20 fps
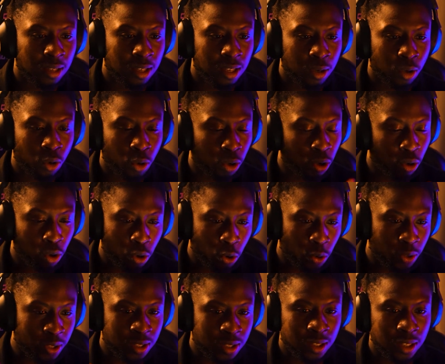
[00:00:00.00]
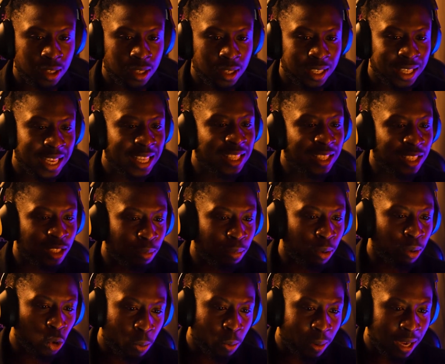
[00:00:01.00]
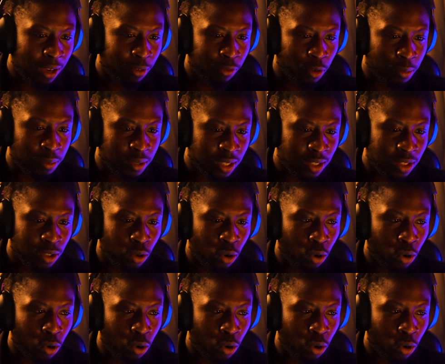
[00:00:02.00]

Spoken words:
quote unquote getting the blowback from this?